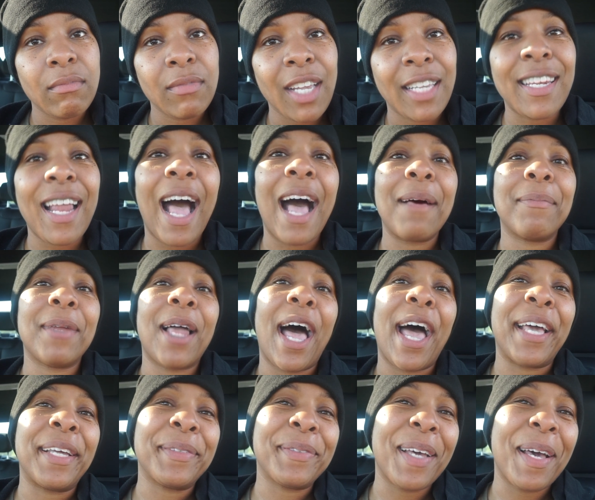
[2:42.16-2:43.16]
Nah, I'm
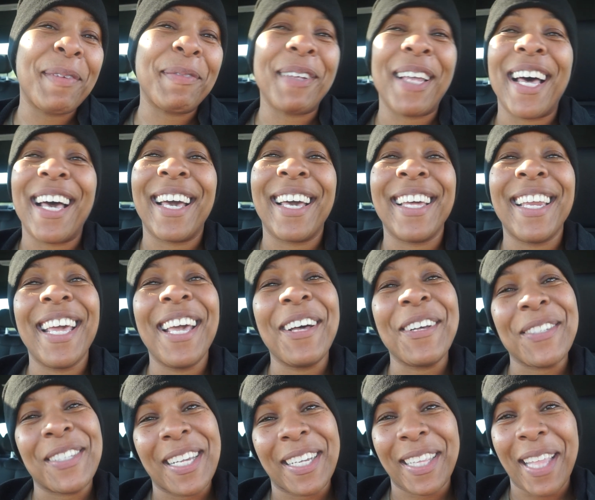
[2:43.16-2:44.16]
lying. It
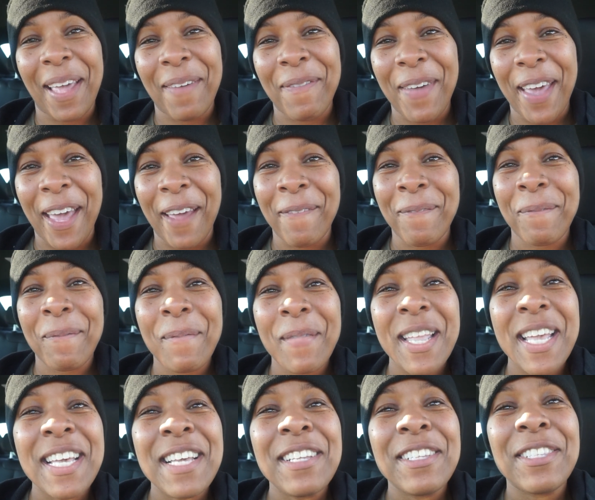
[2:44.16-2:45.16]
don't suck that bad.
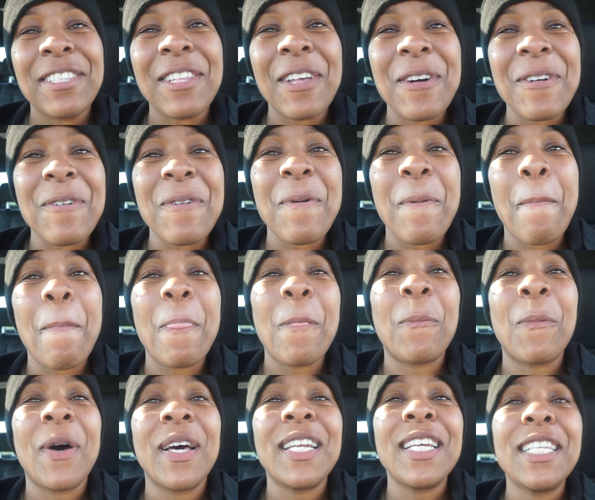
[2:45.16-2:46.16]
So
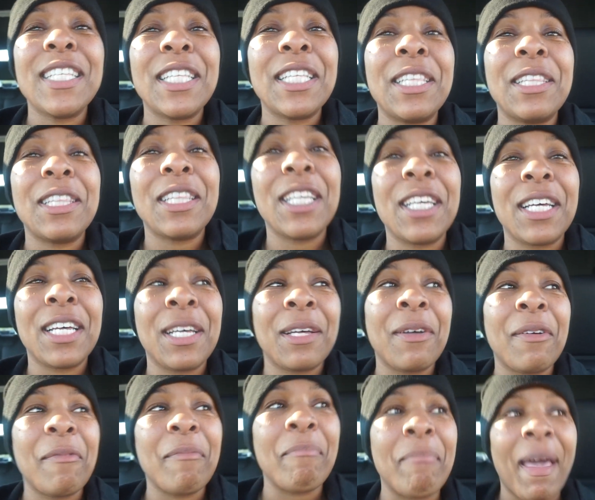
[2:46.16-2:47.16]
one of
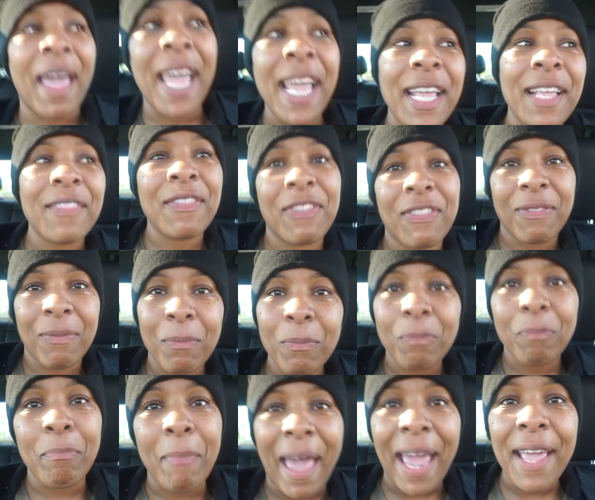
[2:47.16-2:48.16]
the main
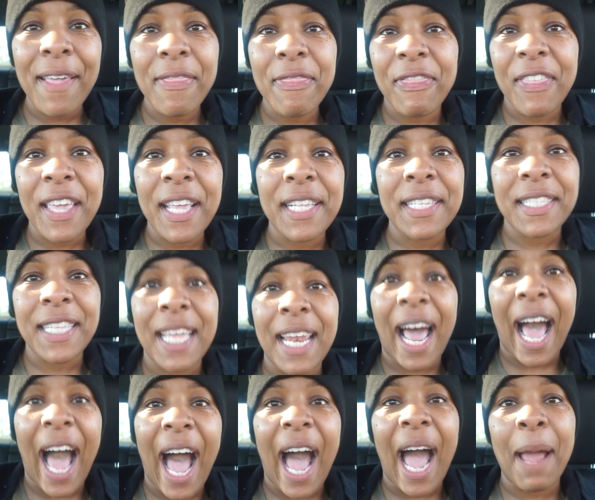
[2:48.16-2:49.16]
things that
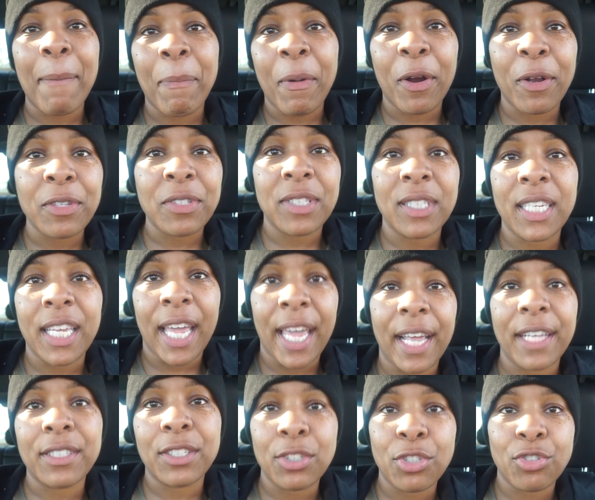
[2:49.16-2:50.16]
I personally
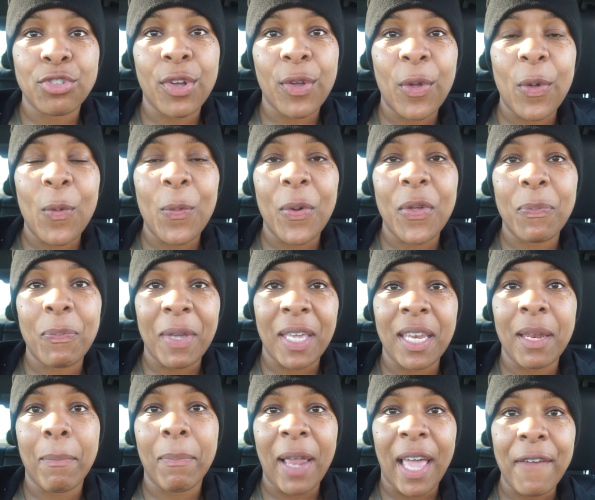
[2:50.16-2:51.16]
had to struggle with being
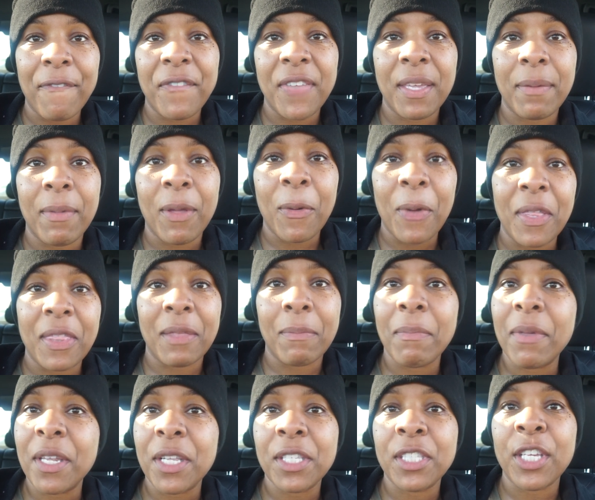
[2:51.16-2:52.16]
a black female in the
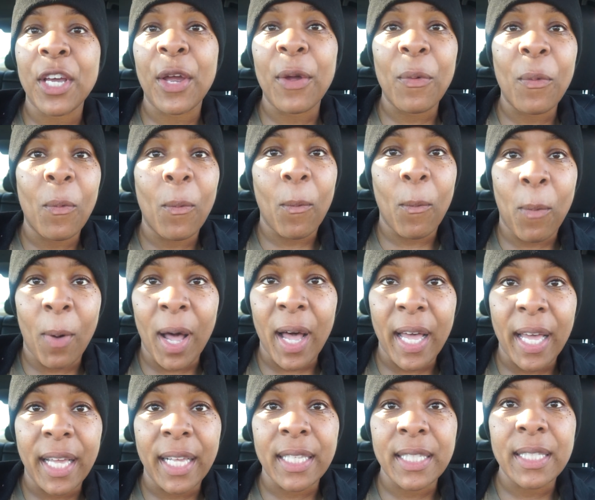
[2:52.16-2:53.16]
military
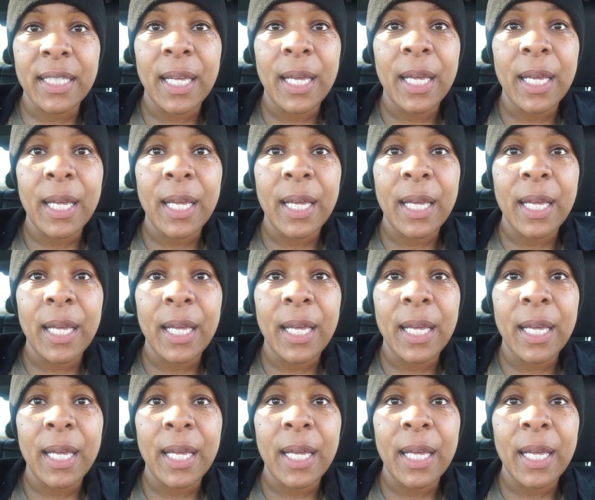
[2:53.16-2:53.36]
was